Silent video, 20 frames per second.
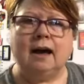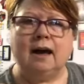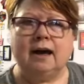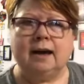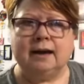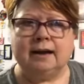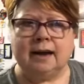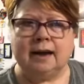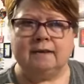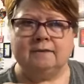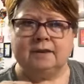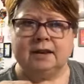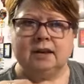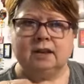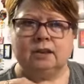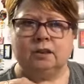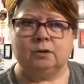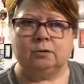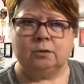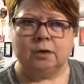I
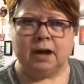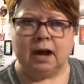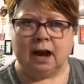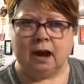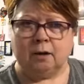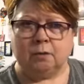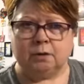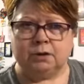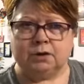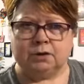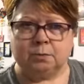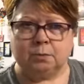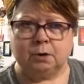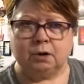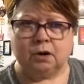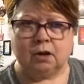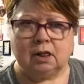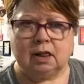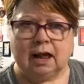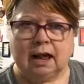gave it 3
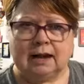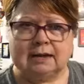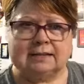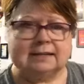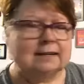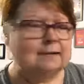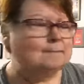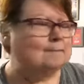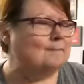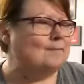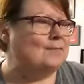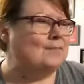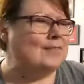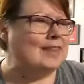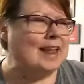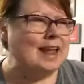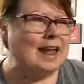hours per class.